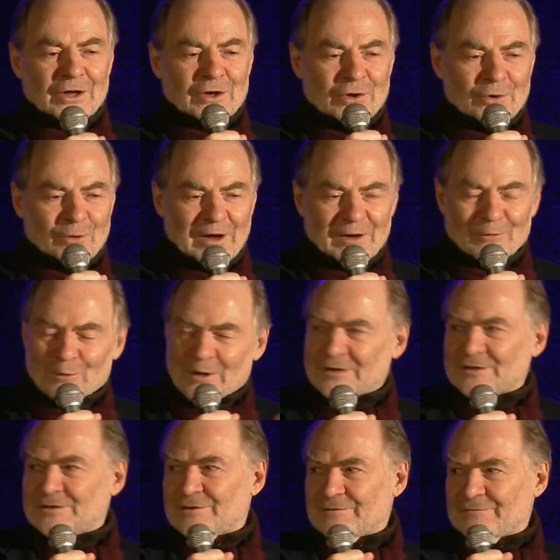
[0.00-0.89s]
who I
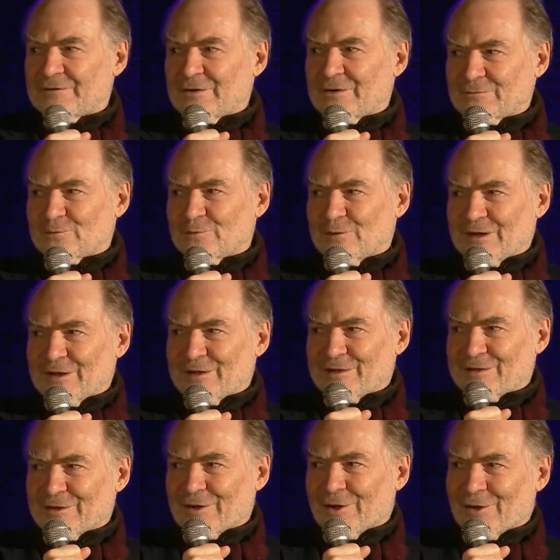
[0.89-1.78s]
went to vote with